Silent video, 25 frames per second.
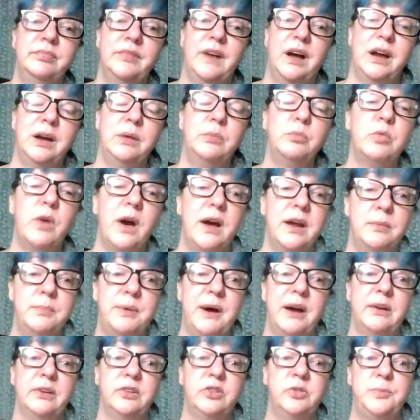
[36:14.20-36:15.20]
I am right
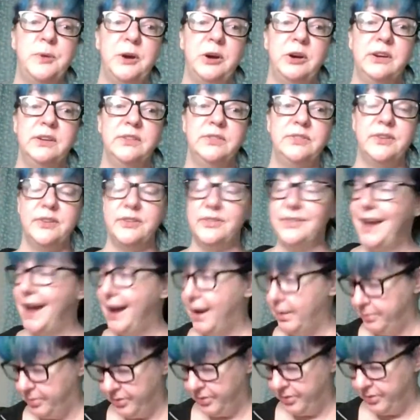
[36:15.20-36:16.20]
about experiences,
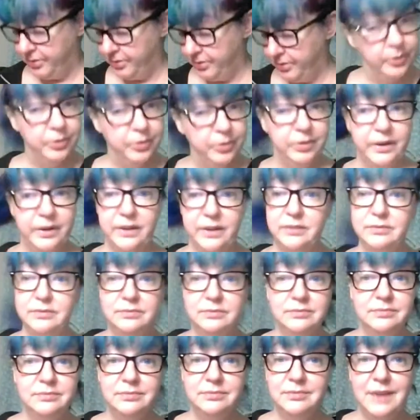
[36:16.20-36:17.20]
absolutely.
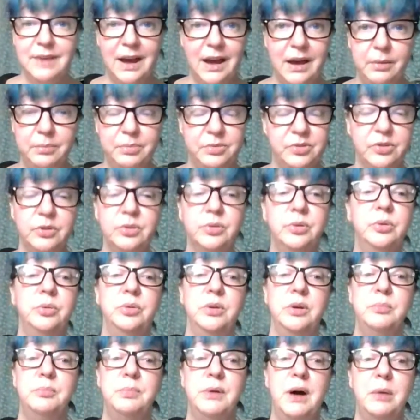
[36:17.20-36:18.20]

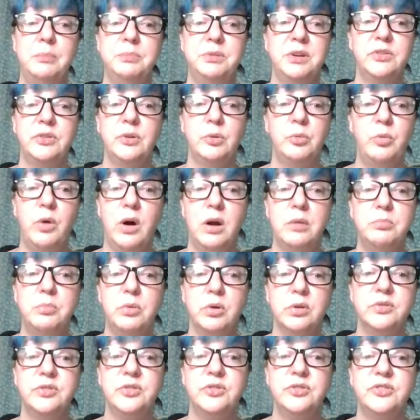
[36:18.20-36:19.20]
Absolutely. Mom doesn't want
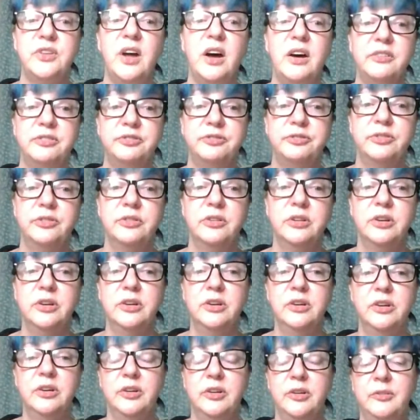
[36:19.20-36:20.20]
more stuff.
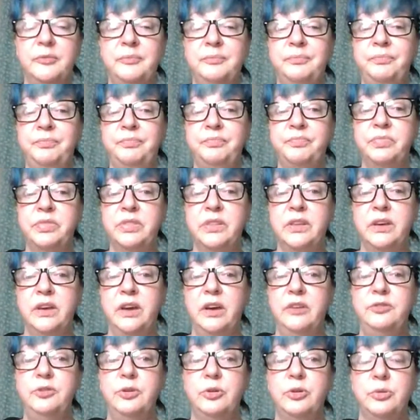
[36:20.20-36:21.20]

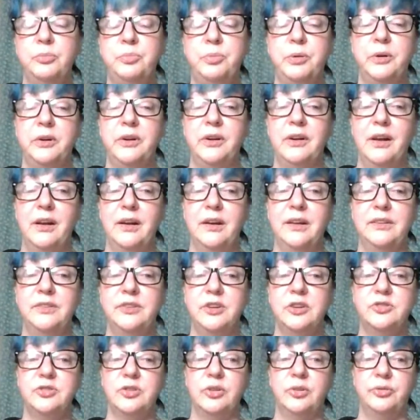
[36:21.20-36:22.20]
If you could put it on a
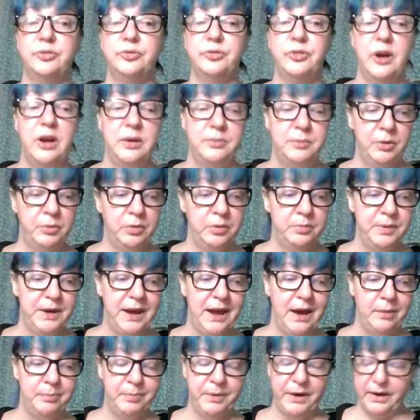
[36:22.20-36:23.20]
digital frame, it would
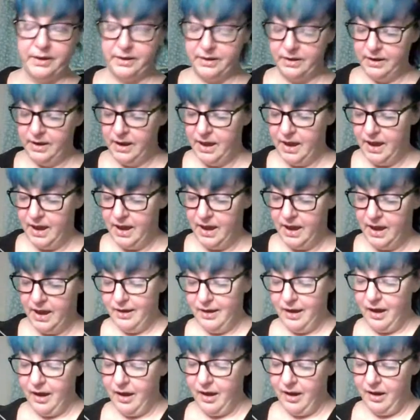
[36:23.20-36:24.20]
be epic.
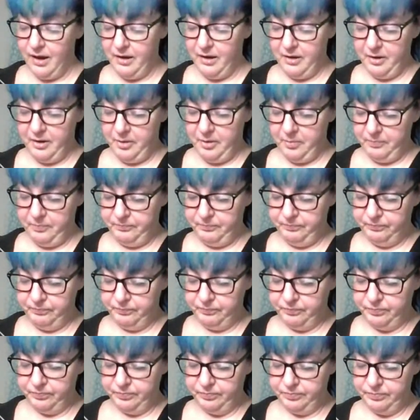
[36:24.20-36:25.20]
Um,
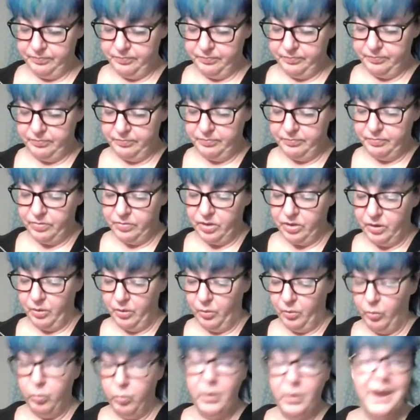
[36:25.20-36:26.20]

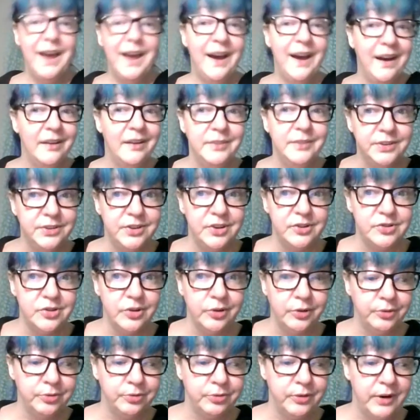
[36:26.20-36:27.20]
we have a
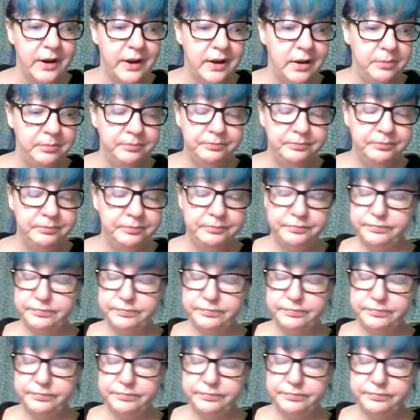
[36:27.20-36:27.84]
digital frame,